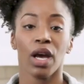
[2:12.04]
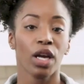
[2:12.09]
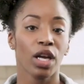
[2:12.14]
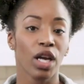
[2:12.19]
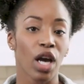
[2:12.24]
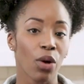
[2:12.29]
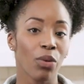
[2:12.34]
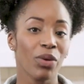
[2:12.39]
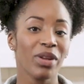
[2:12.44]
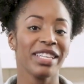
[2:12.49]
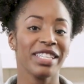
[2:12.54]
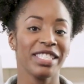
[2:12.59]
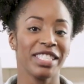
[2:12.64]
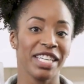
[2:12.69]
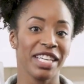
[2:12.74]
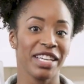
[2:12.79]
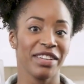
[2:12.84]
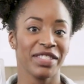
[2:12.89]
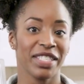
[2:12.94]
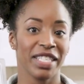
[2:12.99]
go with the
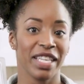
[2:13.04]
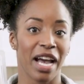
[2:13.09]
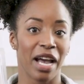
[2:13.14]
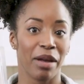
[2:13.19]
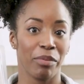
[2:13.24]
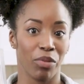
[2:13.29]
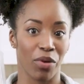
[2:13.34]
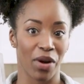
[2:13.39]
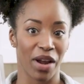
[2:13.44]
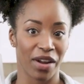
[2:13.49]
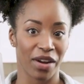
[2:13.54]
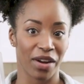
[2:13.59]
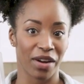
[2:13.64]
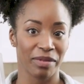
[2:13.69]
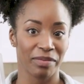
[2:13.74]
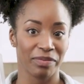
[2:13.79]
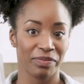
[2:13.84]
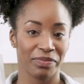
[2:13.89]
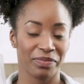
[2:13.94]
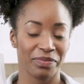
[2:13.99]
GFCI
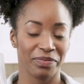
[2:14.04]
breaker.